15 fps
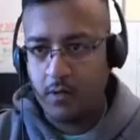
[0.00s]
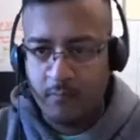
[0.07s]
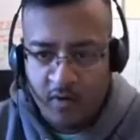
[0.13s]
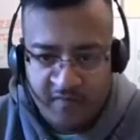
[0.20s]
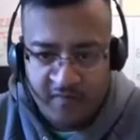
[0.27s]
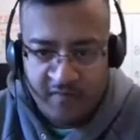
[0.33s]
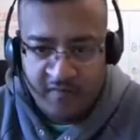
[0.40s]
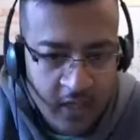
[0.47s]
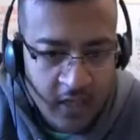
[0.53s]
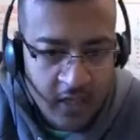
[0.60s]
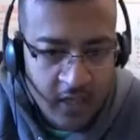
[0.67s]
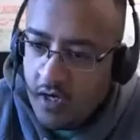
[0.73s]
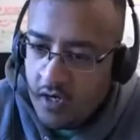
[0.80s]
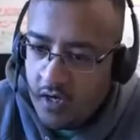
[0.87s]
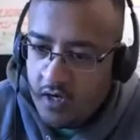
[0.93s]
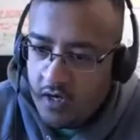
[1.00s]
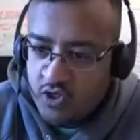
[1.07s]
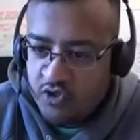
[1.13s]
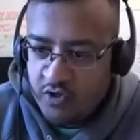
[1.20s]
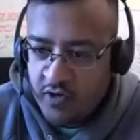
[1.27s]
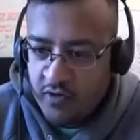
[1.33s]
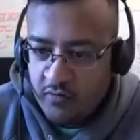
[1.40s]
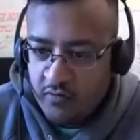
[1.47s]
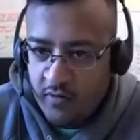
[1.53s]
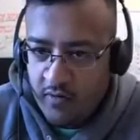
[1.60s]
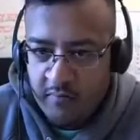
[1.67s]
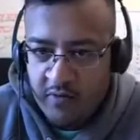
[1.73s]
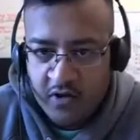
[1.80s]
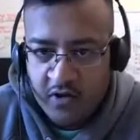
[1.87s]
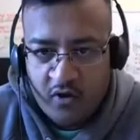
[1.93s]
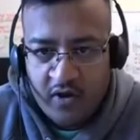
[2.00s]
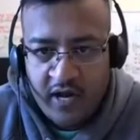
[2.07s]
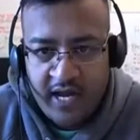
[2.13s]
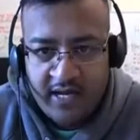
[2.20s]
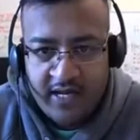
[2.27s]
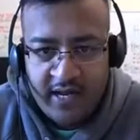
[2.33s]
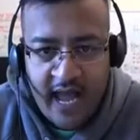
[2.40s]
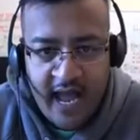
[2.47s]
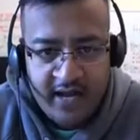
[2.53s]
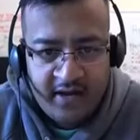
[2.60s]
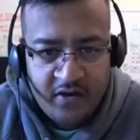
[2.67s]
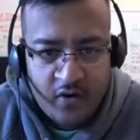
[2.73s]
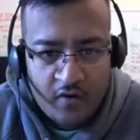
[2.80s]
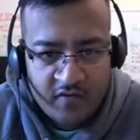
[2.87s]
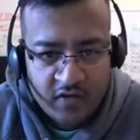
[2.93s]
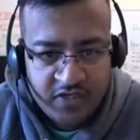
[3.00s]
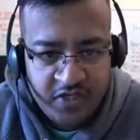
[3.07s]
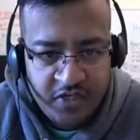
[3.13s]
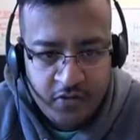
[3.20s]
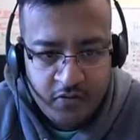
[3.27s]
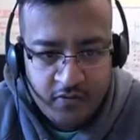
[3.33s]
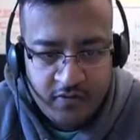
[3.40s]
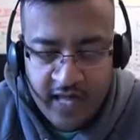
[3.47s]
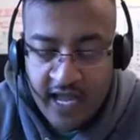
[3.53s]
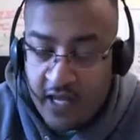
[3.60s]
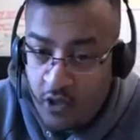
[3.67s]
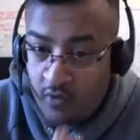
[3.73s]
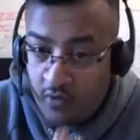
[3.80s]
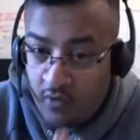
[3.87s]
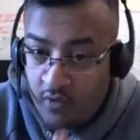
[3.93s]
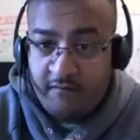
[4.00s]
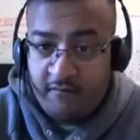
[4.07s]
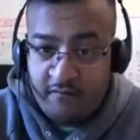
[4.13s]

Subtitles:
Perfect. Drew, I'm going to go ahead and hand it over to you. Thank you again